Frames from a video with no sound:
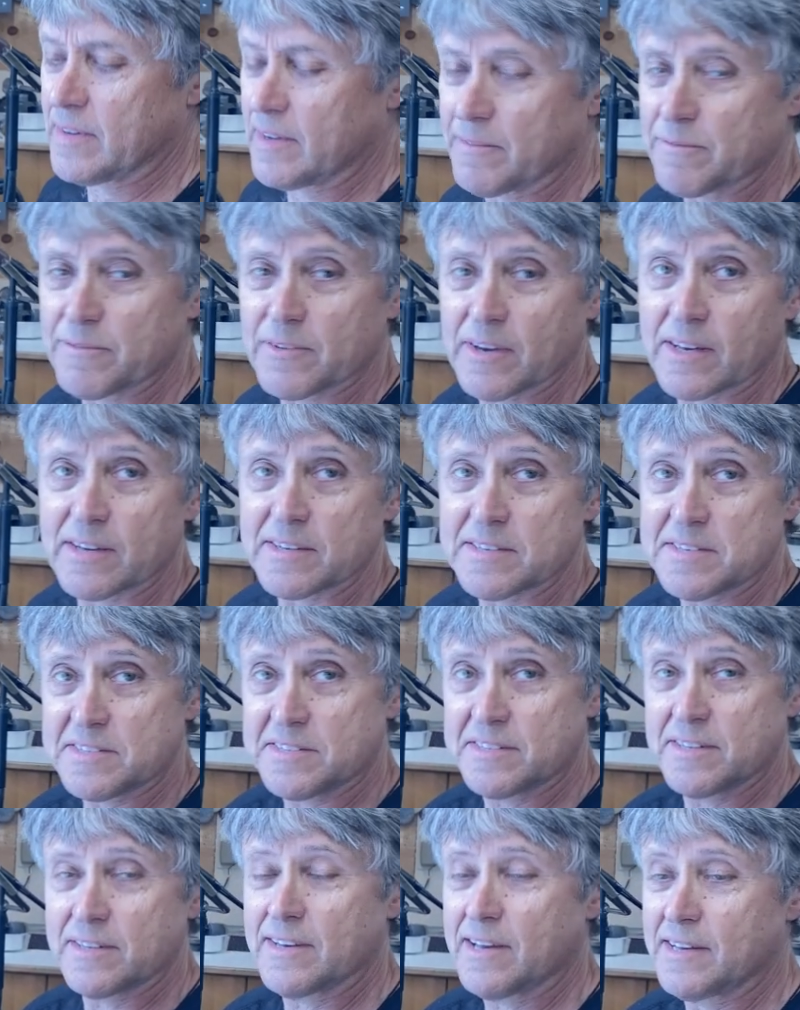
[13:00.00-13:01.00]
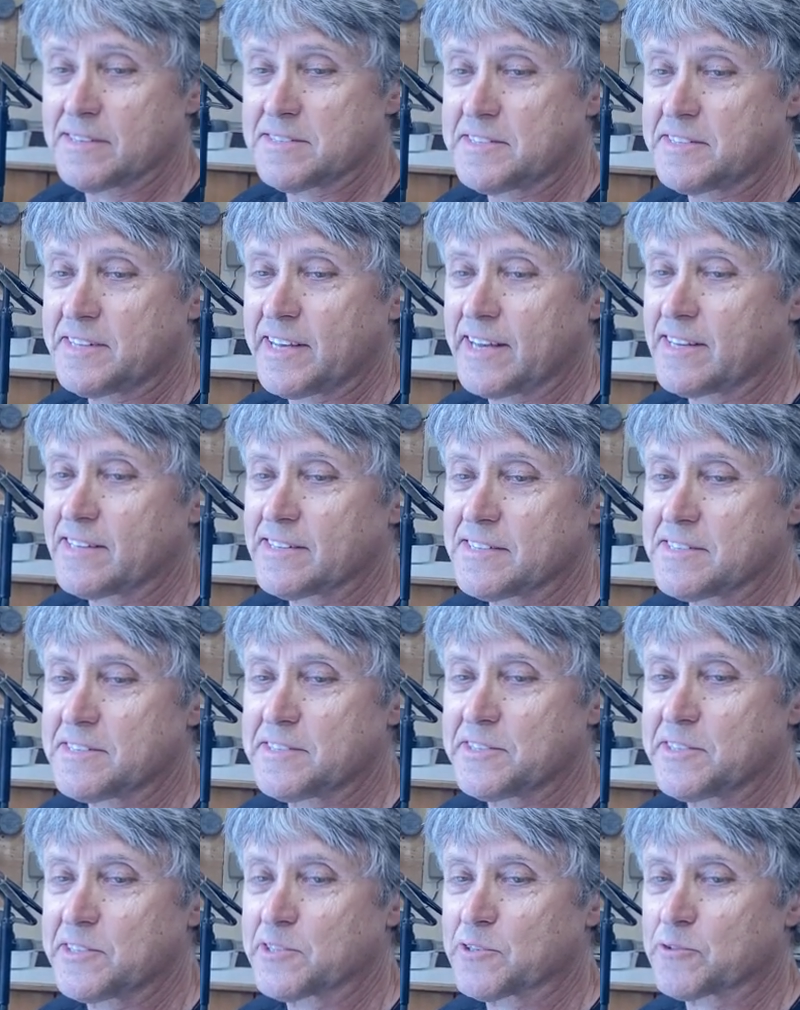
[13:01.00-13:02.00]
I've got a stainless
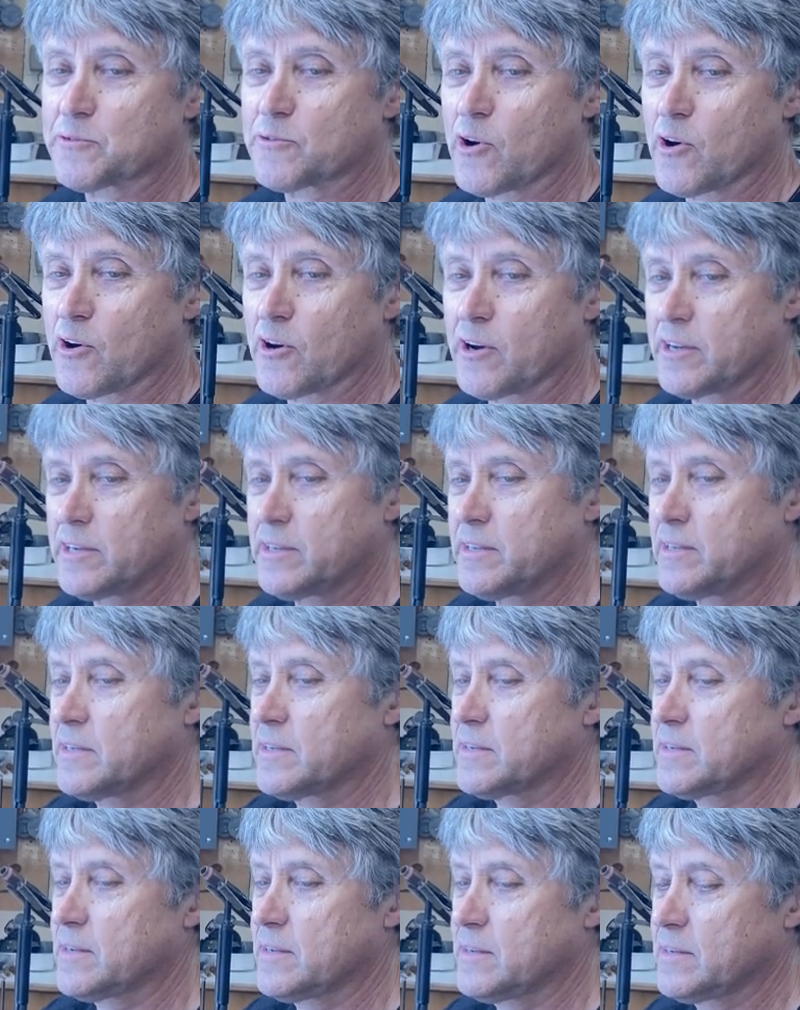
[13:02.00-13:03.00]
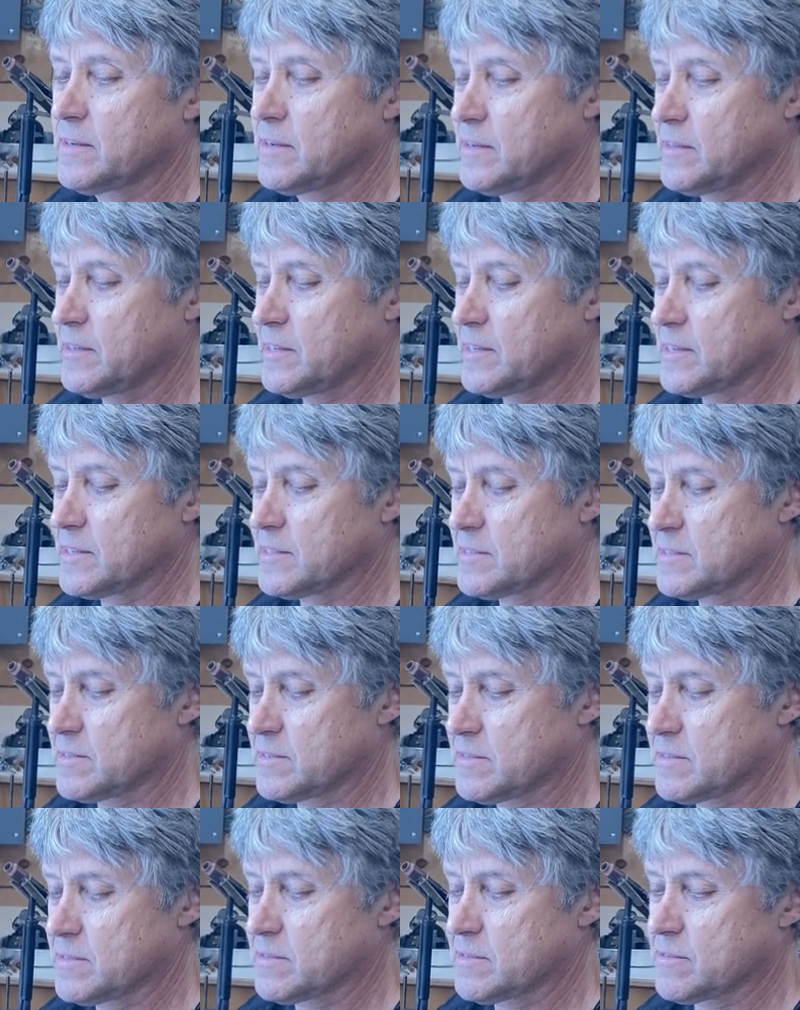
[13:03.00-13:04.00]
steel rod. I think
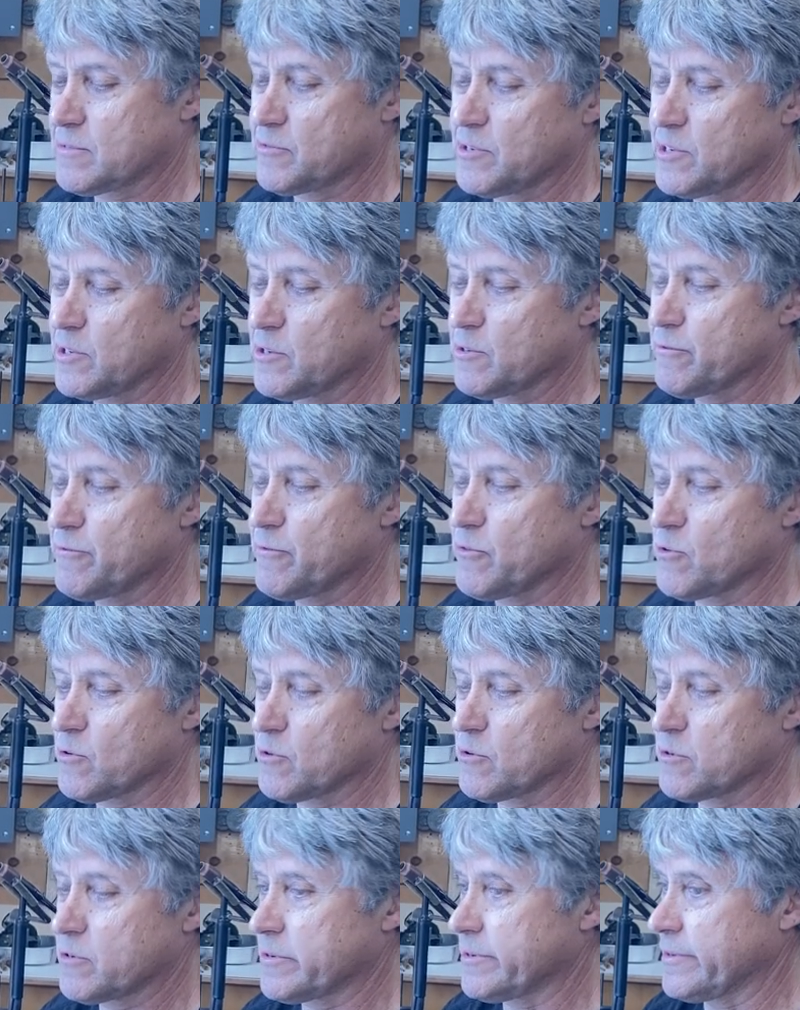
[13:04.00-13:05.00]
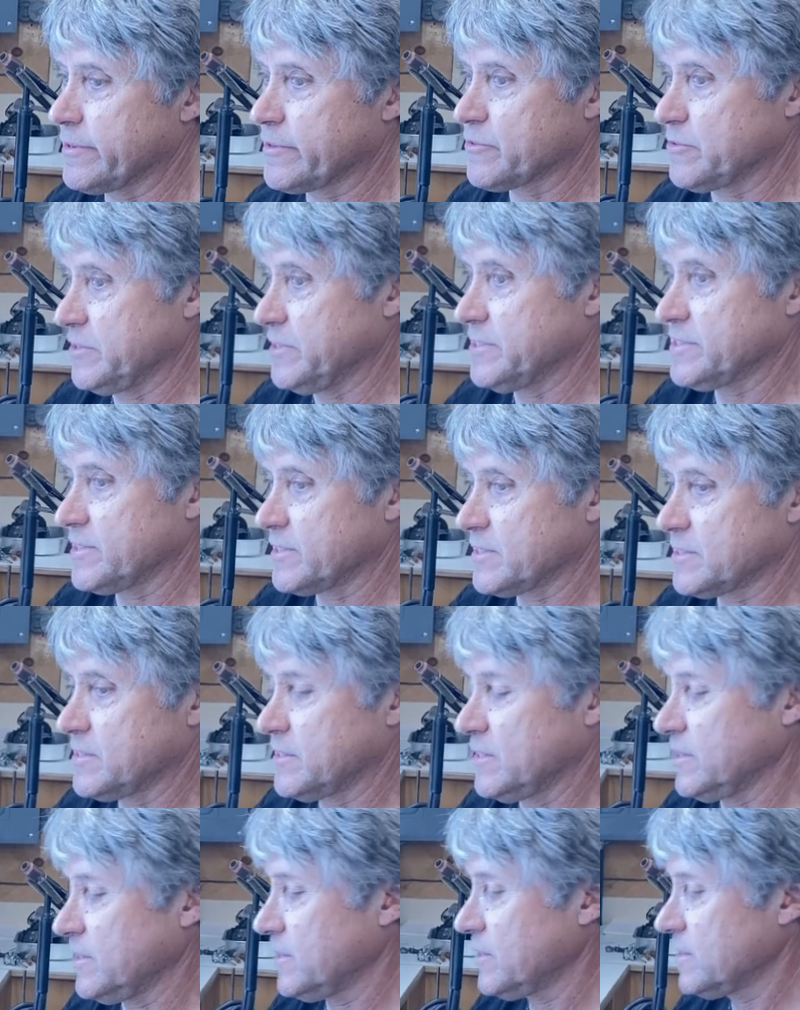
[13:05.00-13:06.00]
it's 304 or
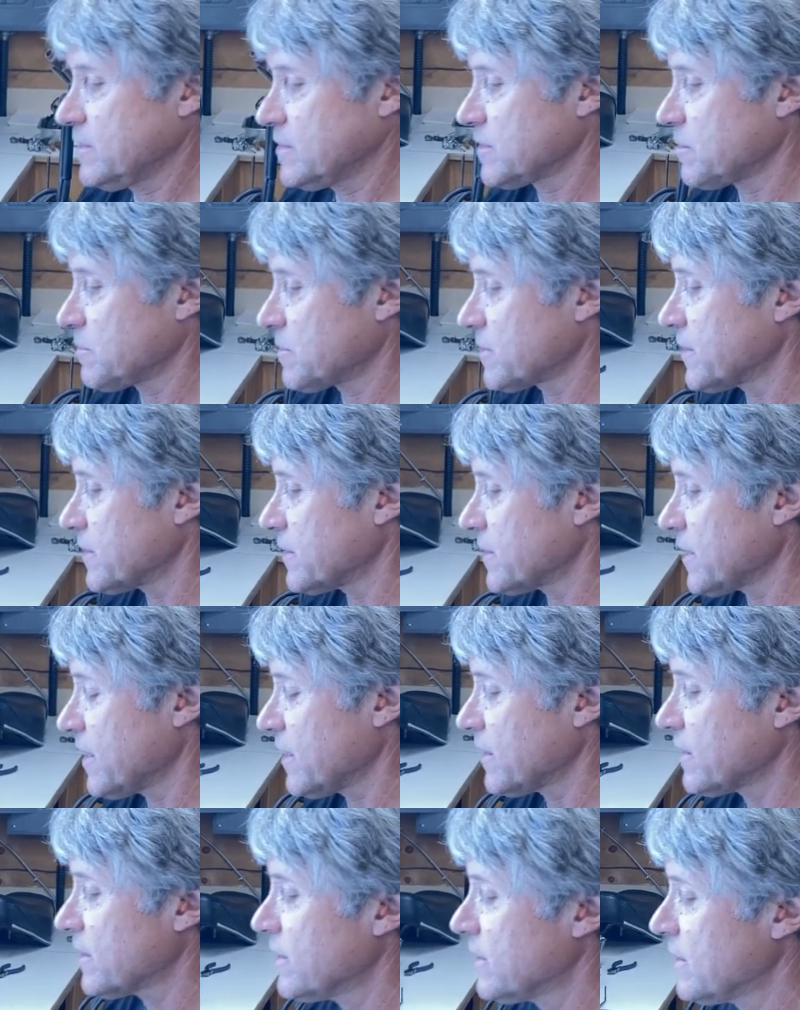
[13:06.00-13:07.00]
316, something like that.